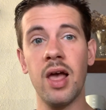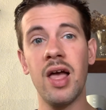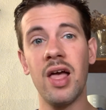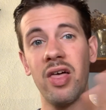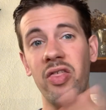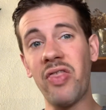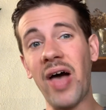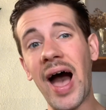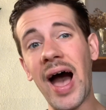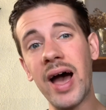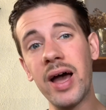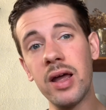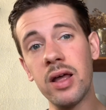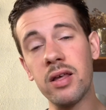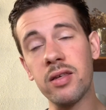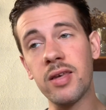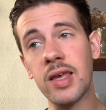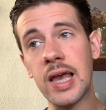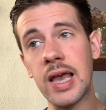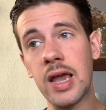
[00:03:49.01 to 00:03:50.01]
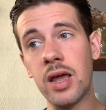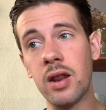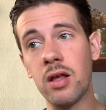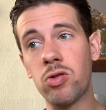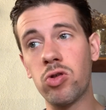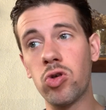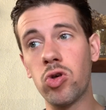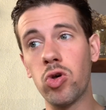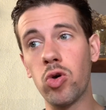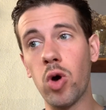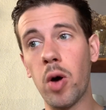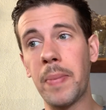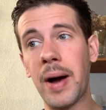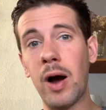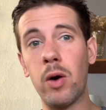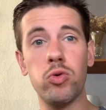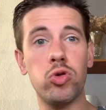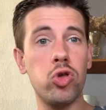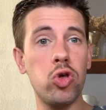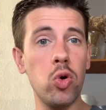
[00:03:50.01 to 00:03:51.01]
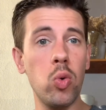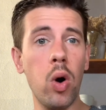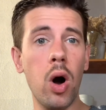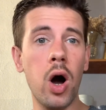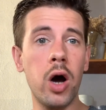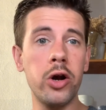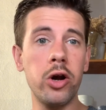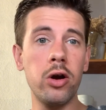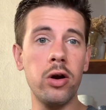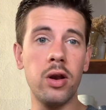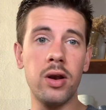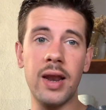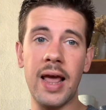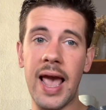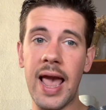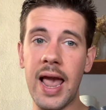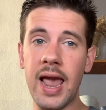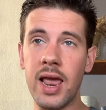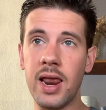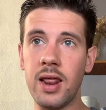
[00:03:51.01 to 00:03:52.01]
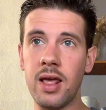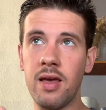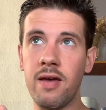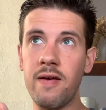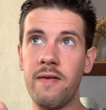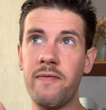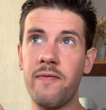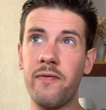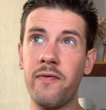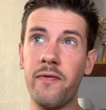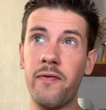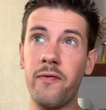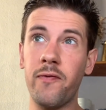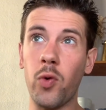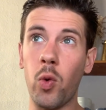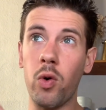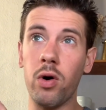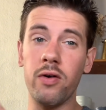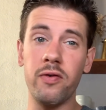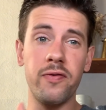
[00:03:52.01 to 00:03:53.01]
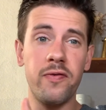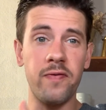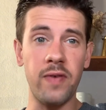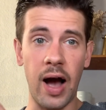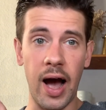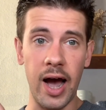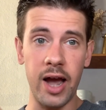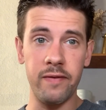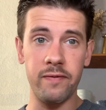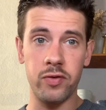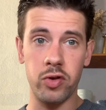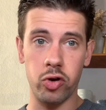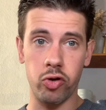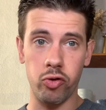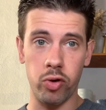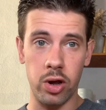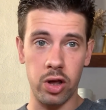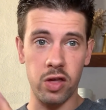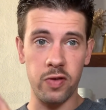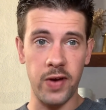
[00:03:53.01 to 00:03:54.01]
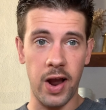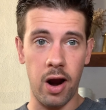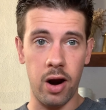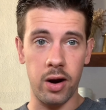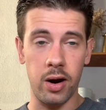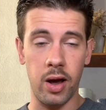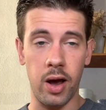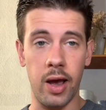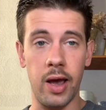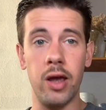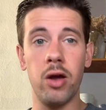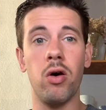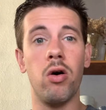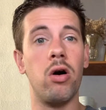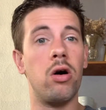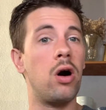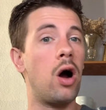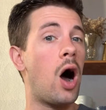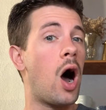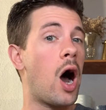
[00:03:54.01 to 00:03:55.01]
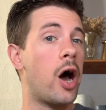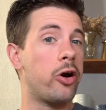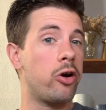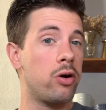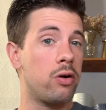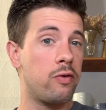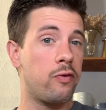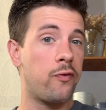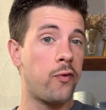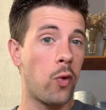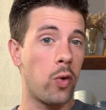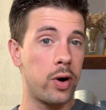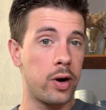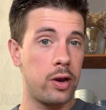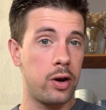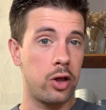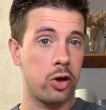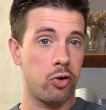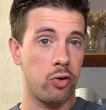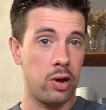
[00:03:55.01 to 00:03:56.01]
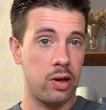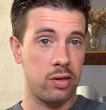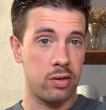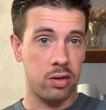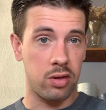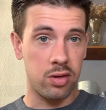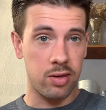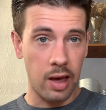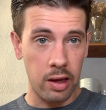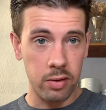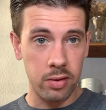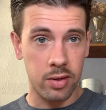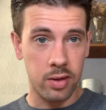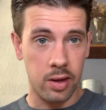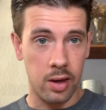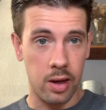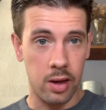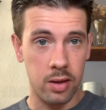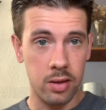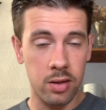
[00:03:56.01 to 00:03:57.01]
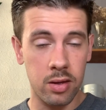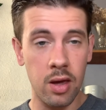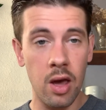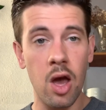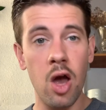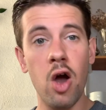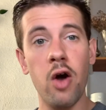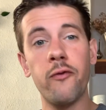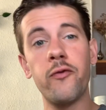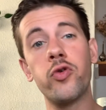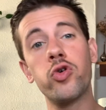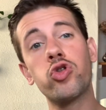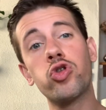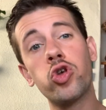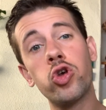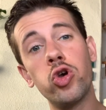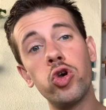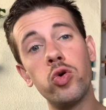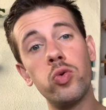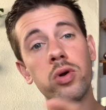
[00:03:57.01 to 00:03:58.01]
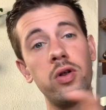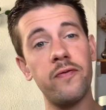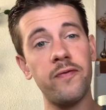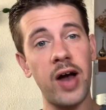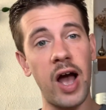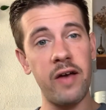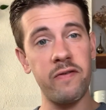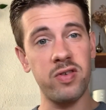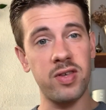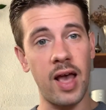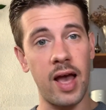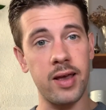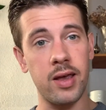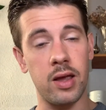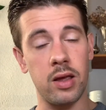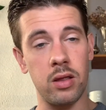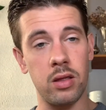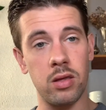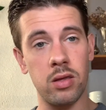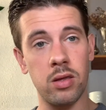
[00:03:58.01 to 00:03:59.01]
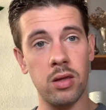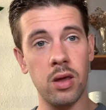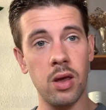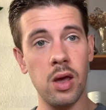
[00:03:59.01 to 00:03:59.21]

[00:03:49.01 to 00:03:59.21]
That is heated to about 284.5 degrees Fahrenheit or 140 degrees Celsius for 2 to 5 seconds.